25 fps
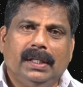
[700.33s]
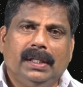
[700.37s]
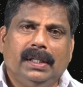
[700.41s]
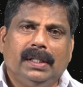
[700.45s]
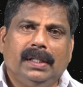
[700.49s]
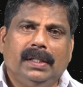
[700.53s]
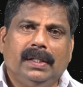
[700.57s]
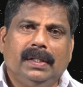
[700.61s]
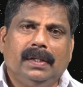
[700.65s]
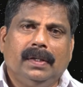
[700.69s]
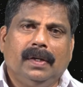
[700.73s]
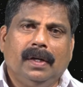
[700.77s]

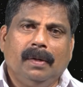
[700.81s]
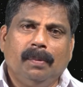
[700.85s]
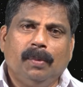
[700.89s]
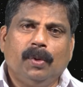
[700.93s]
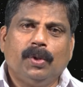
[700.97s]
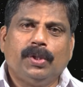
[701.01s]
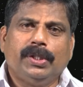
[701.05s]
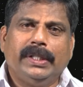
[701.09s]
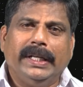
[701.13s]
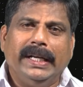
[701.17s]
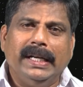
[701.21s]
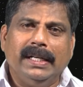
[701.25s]

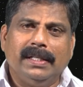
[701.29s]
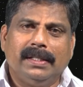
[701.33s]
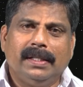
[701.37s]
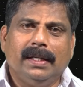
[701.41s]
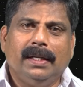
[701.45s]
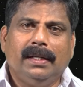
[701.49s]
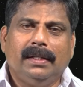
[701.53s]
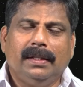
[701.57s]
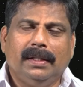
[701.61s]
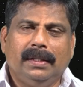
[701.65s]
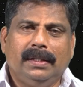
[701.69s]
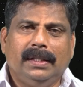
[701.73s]
almost
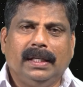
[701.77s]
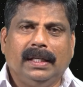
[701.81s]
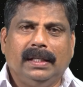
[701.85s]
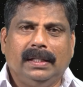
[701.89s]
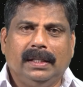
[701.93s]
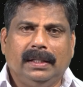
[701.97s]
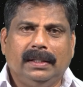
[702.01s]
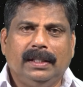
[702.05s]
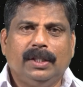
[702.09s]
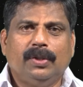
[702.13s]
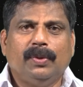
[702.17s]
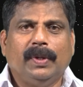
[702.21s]
insulted
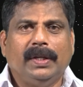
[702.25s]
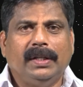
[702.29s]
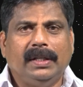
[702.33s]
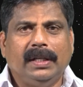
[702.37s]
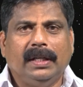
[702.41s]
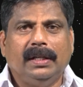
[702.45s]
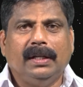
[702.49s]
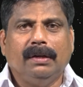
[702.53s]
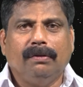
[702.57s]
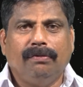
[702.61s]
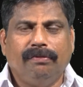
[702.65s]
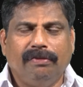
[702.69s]
Tata. That's what
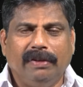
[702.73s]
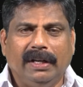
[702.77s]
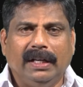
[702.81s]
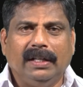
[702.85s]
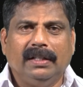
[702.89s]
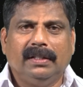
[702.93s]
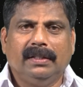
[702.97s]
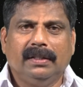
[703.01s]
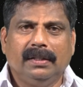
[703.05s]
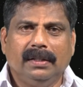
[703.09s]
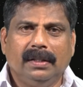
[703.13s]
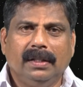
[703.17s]
Tata
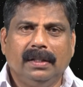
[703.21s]
felt.